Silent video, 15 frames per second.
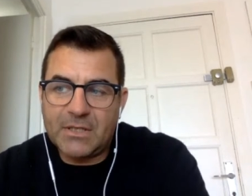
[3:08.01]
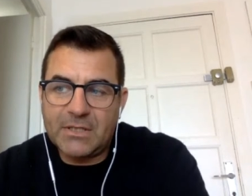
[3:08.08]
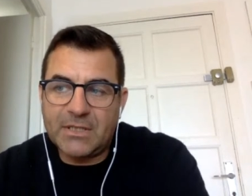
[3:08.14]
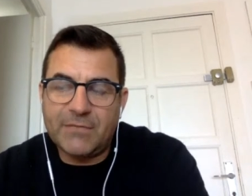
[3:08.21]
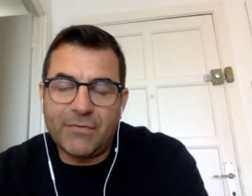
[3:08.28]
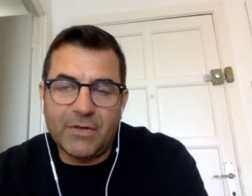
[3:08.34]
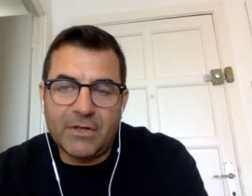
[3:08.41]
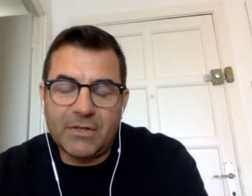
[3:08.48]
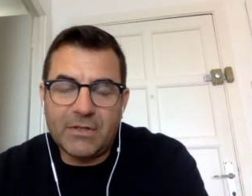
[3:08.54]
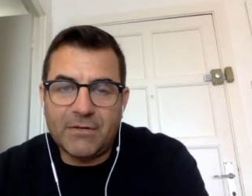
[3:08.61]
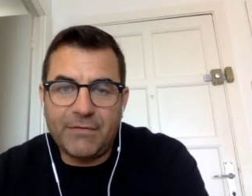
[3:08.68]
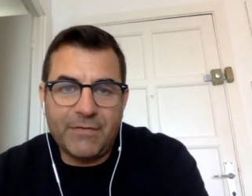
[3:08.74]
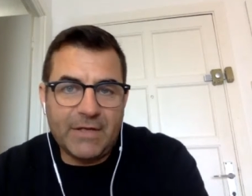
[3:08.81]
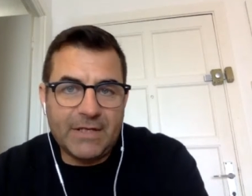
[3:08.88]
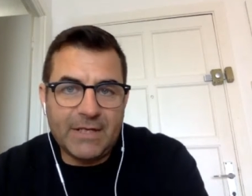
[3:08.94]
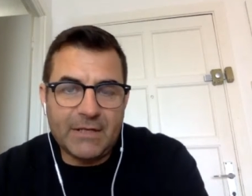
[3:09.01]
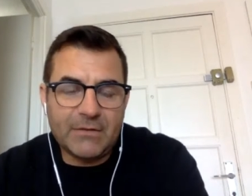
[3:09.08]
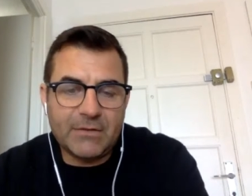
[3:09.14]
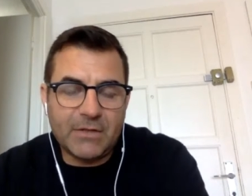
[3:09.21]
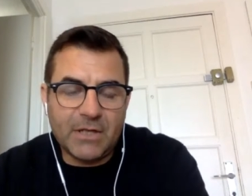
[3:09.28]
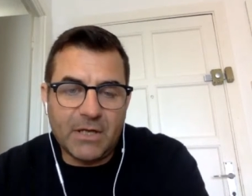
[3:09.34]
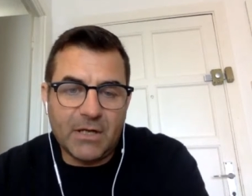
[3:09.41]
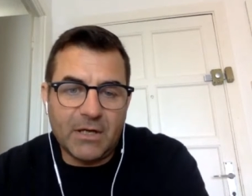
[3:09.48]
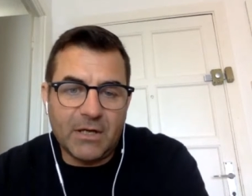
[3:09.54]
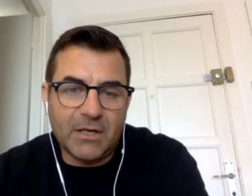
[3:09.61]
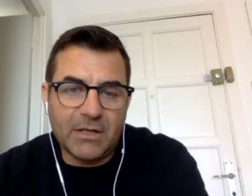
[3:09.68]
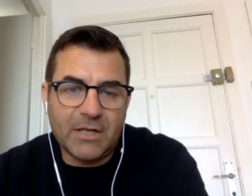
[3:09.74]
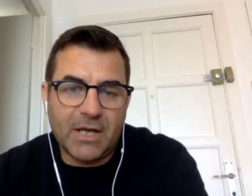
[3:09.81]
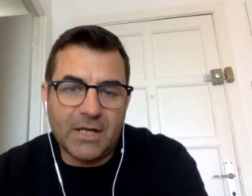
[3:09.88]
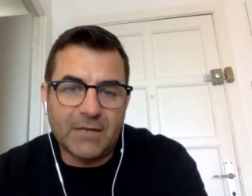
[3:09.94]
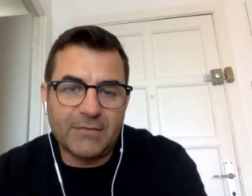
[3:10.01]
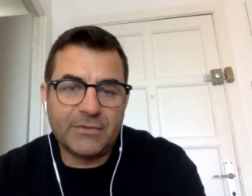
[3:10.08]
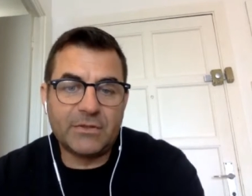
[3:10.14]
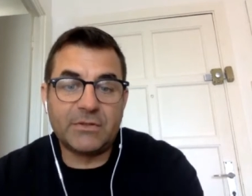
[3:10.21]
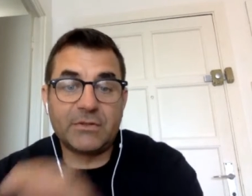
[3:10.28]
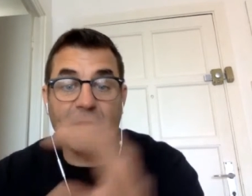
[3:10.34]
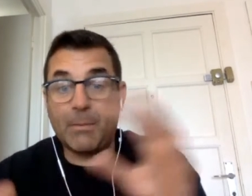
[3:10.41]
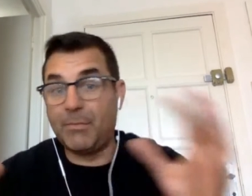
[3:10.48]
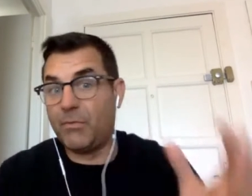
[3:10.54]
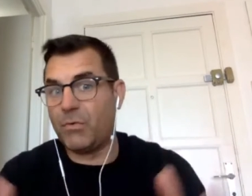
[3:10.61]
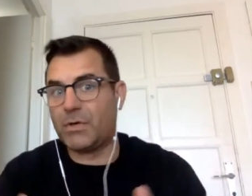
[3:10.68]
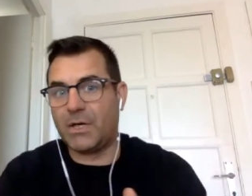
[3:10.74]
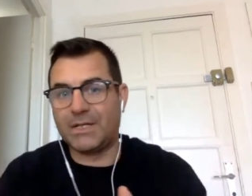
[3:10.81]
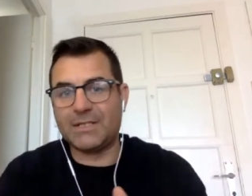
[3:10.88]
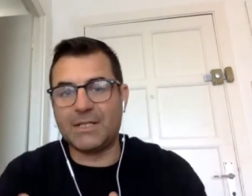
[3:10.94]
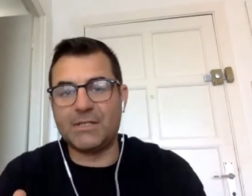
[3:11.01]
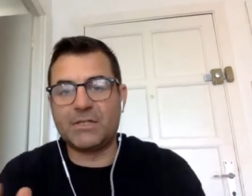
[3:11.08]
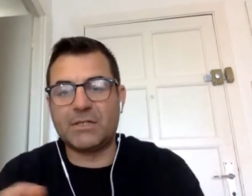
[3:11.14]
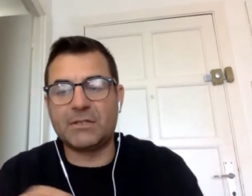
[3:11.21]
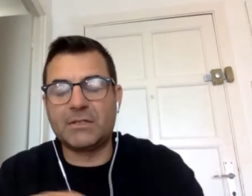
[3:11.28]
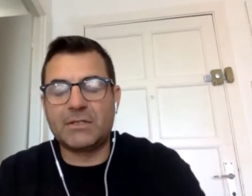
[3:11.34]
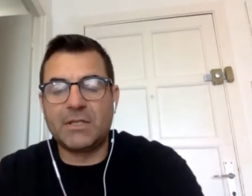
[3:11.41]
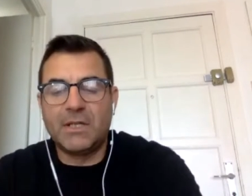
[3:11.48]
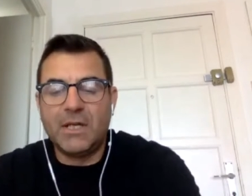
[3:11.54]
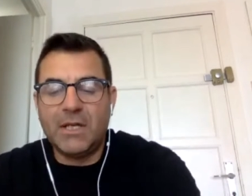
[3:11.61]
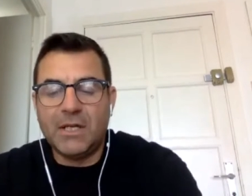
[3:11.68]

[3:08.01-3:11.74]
different affiliate uh, kind of type of organizations.